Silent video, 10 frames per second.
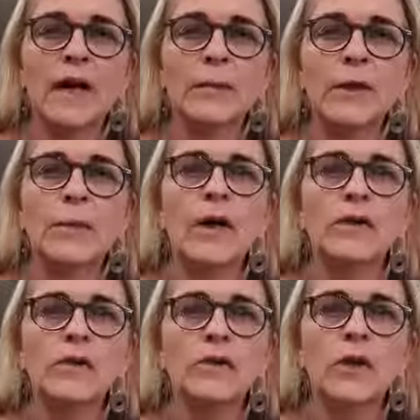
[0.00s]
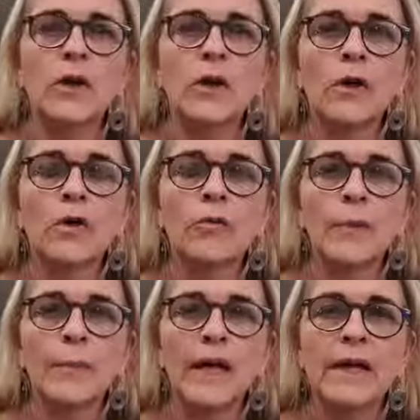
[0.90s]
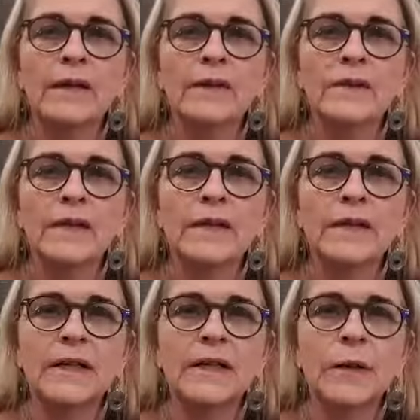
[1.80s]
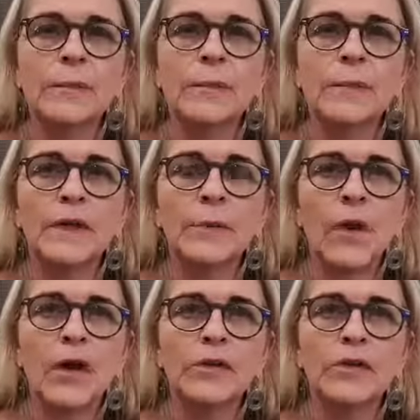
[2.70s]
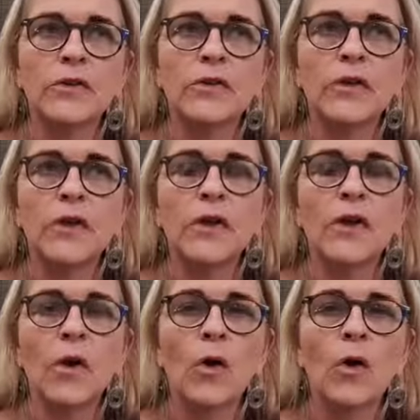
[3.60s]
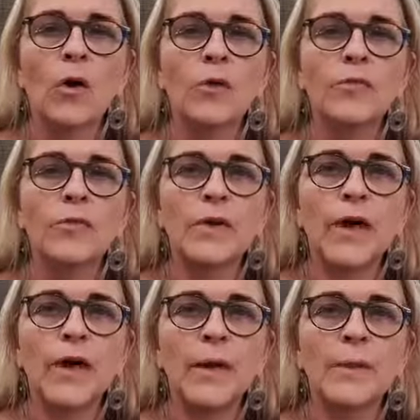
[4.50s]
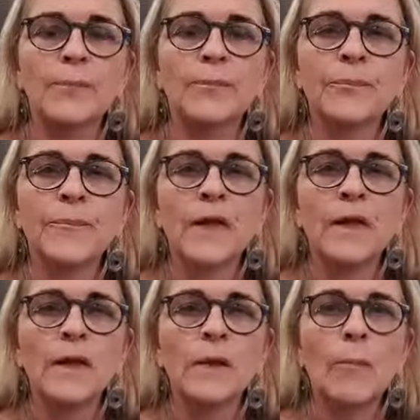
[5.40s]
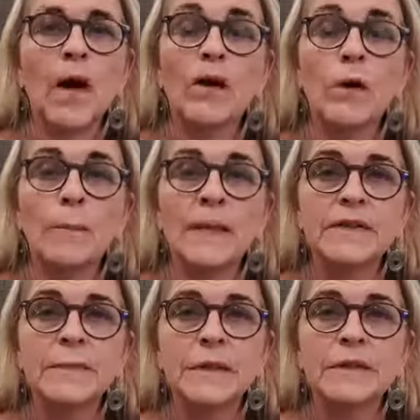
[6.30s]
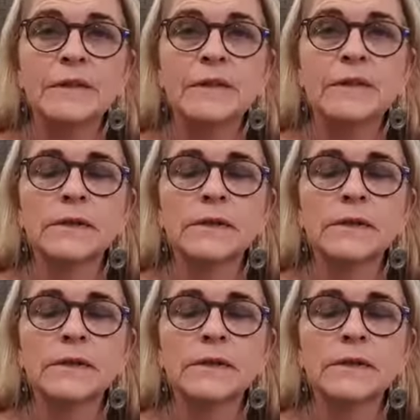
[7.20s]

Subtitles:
I'm reminded of my parents, and then I'm reminded of my commitment,